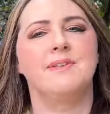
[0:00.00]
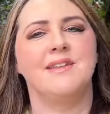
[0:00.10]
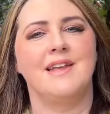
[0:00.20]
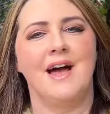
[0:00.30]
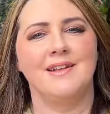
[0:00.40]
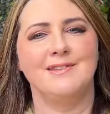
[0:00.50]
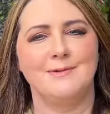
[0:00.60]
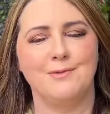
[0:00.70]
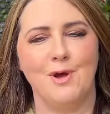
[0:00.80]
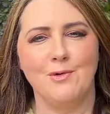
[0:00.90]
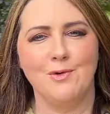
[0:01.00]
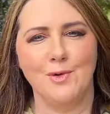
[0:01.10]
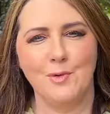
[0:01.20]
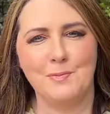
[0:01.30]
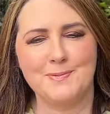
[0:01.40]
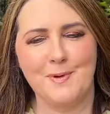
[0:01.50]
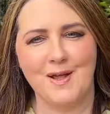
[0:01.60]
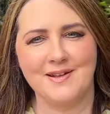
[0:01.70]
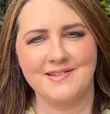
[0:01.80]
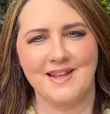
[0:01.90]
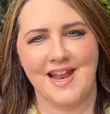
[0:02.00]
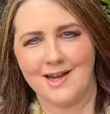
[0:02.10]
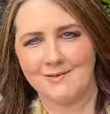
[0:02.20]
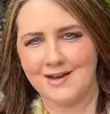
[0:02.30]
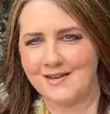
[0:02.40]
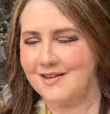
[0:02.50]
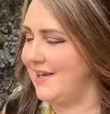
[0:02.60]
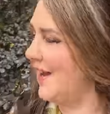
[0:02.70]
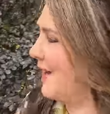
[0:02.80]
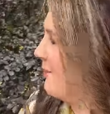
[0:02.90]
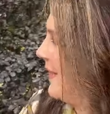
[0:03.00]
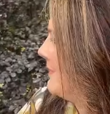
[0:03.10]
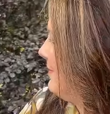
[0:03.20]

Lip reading: in the garden, some golden orb spiders that hang around here and make the